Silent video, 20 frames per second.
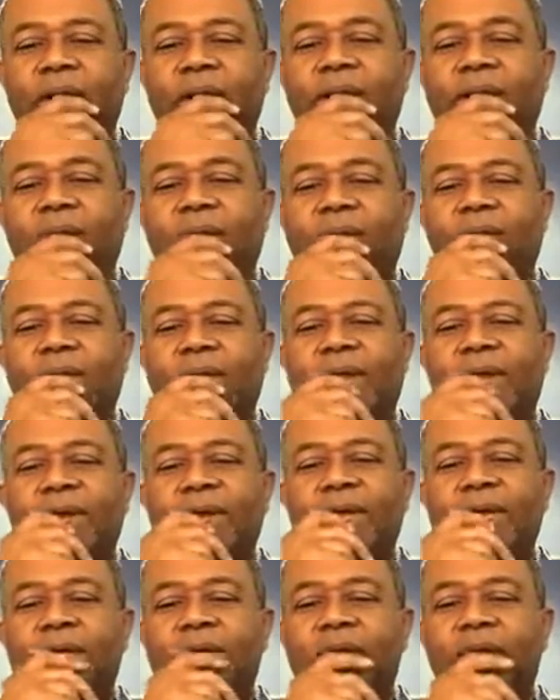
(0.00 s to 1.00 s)
uh,
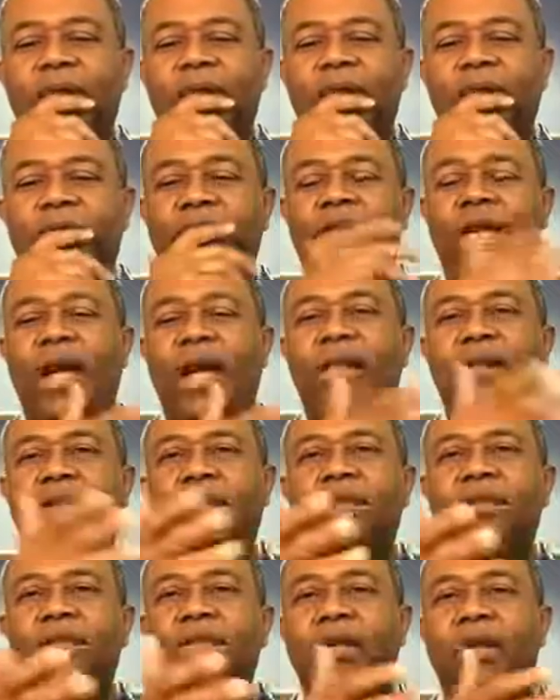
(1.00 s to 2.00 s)
because there are
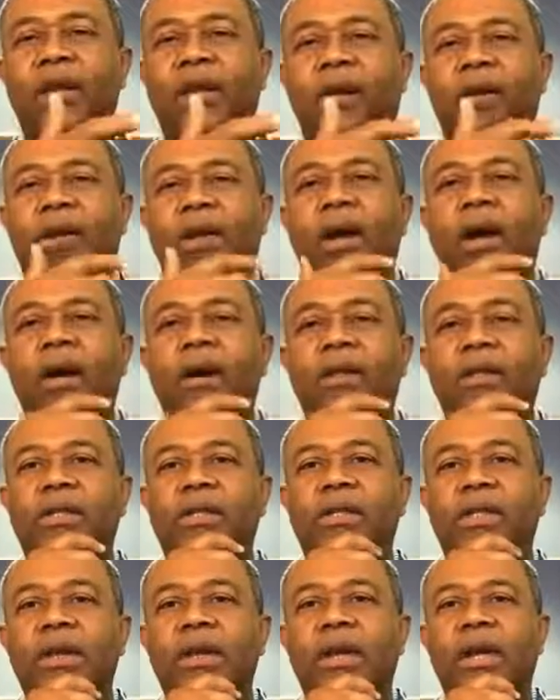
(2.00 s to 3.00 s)
challenges in our laws
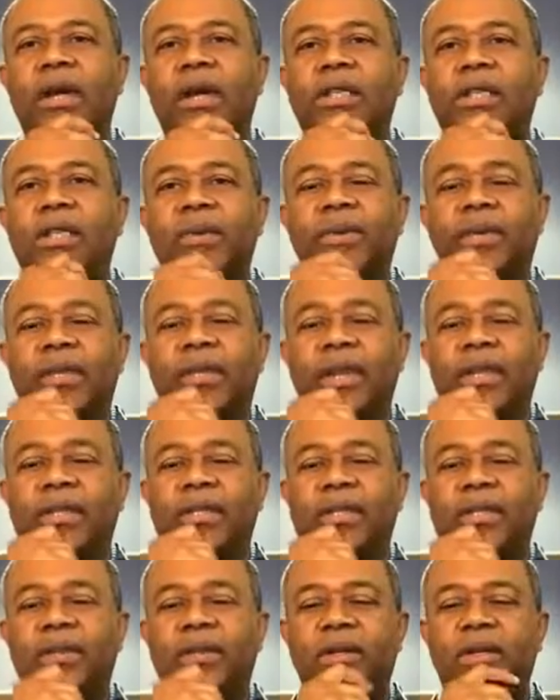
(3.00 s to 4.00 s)
as it relates
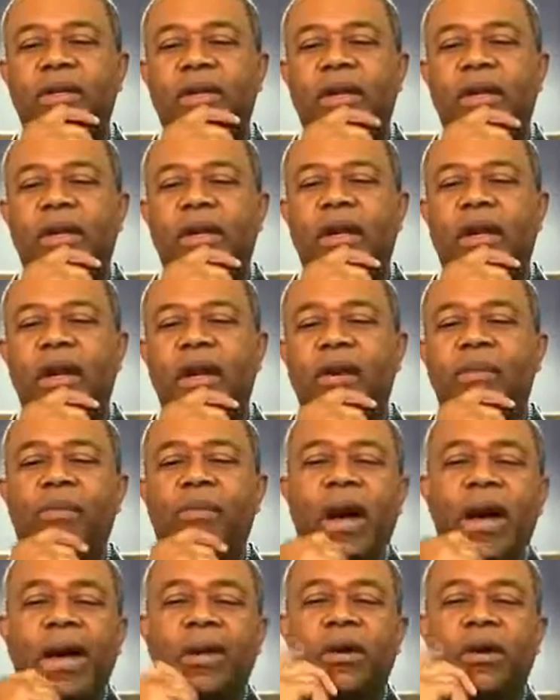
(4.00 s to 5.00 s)
to uh,
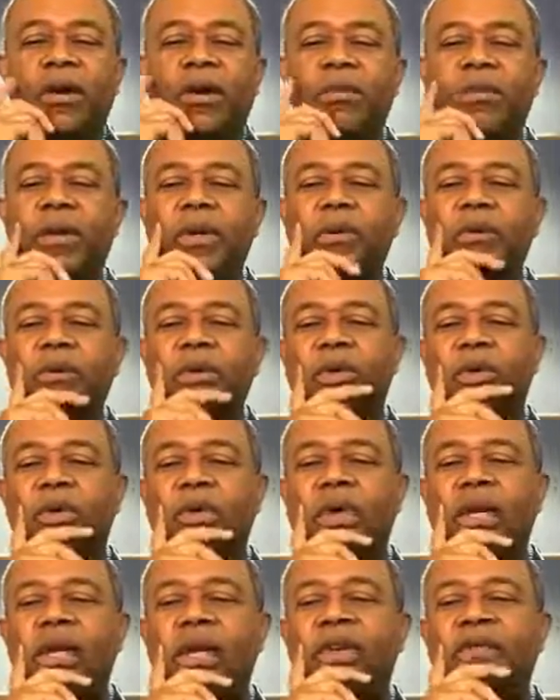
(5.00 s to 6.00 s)
minor abusers
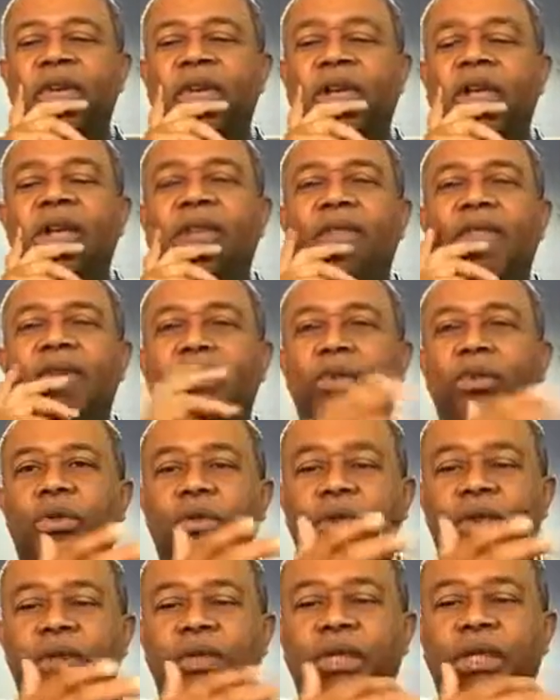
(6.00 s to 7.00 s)
or even individuals
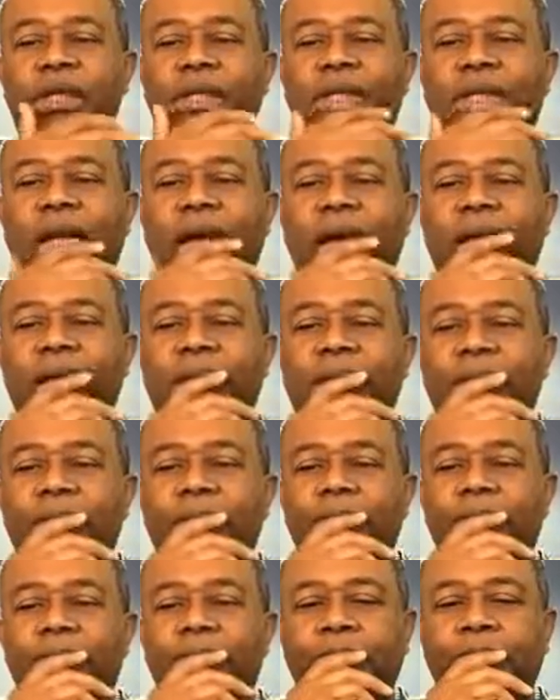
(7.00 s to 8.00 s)
who are just dating,
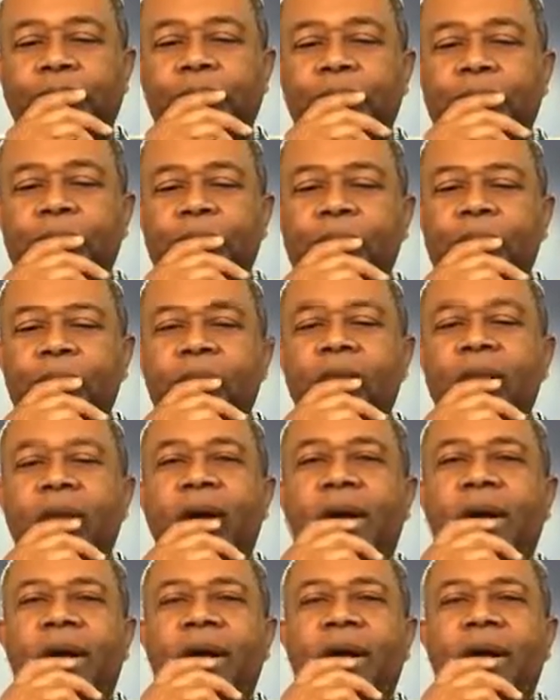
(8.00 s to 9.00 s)

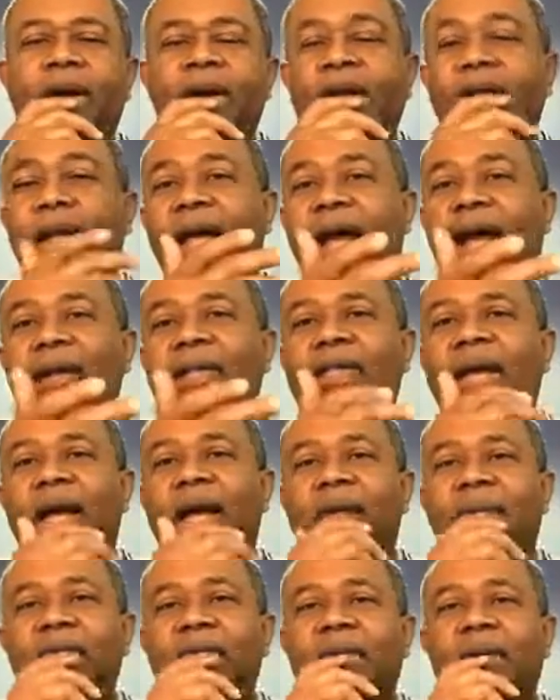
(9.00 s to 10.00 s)
uh, and a lot of
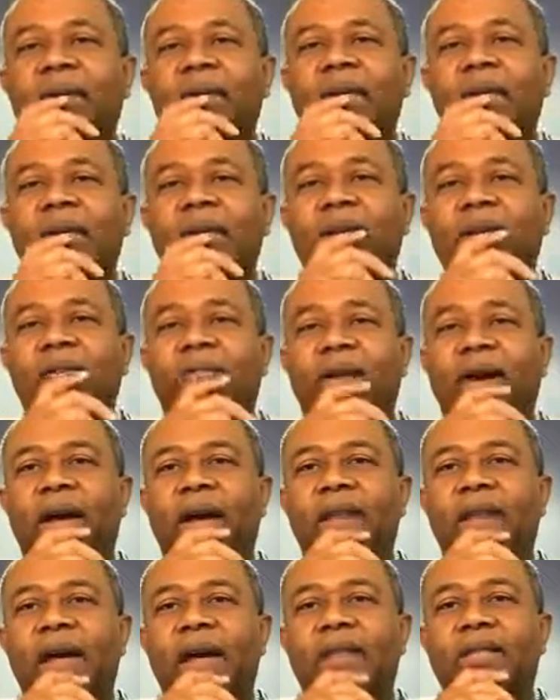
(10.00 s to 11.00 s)
times you
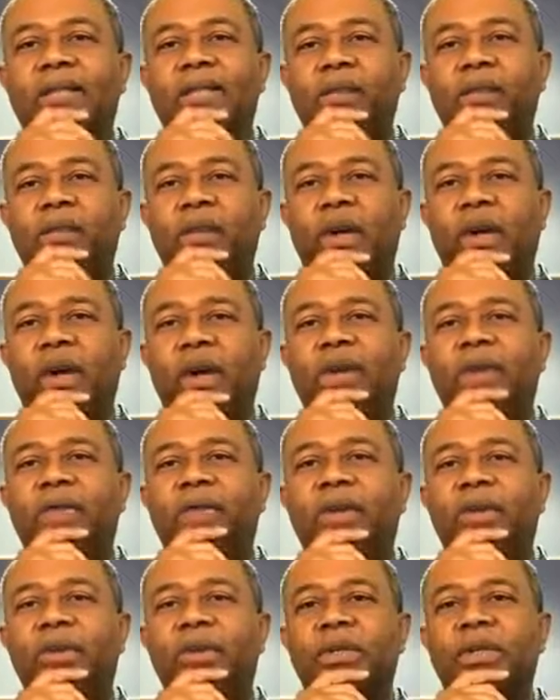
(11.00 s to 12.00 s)
find cases where
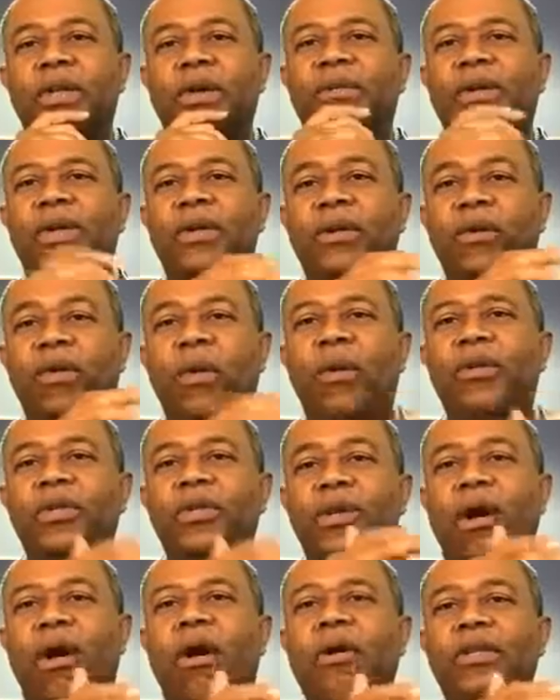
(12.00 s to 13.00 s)
individuals have been, quote,
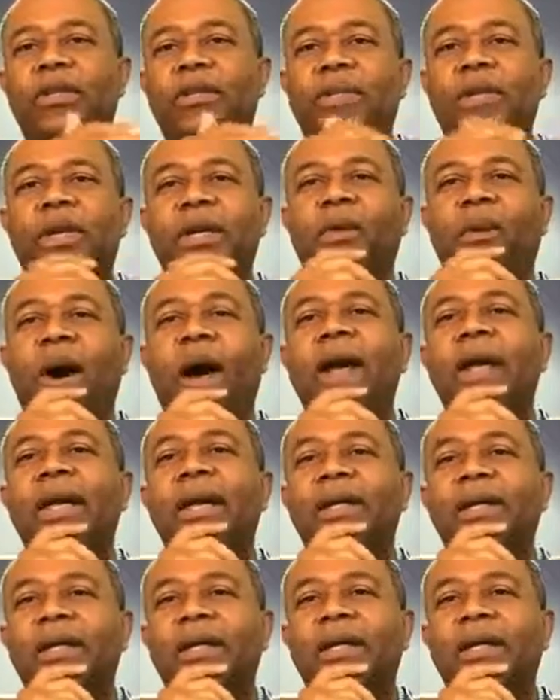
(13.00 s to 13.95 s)
taught to be quiet.